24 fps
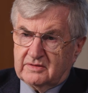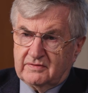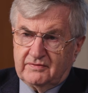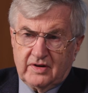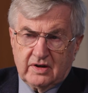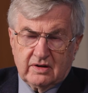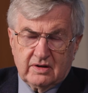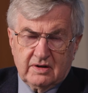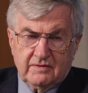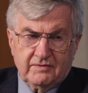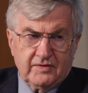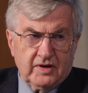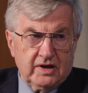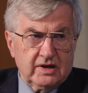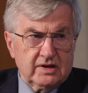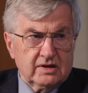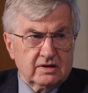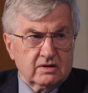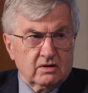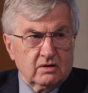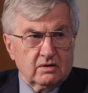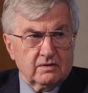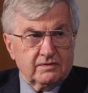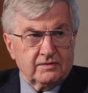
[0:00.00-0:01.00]
a very
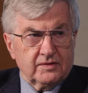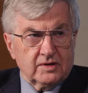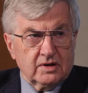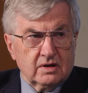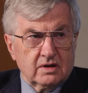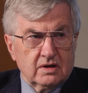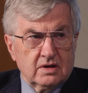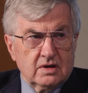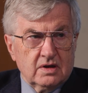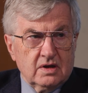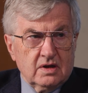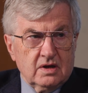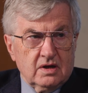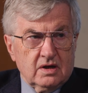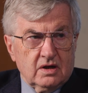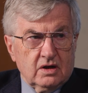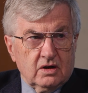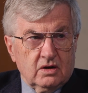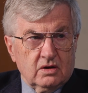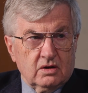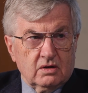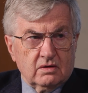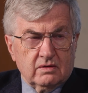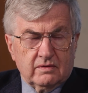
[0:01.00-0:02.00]
vague offer
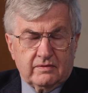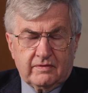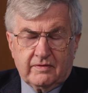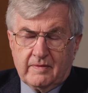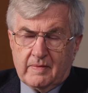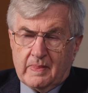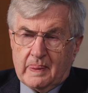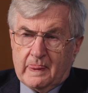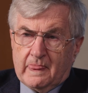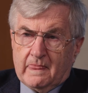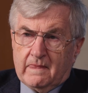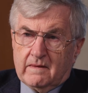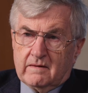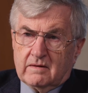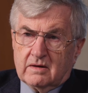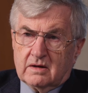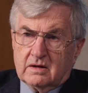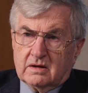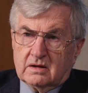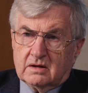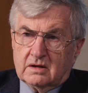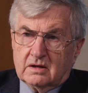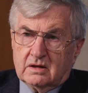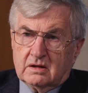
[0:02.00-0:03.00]
of
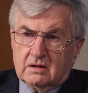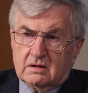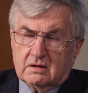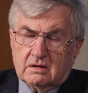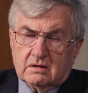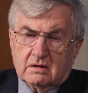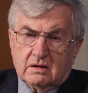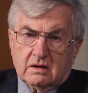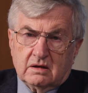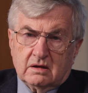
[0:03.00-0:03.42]
to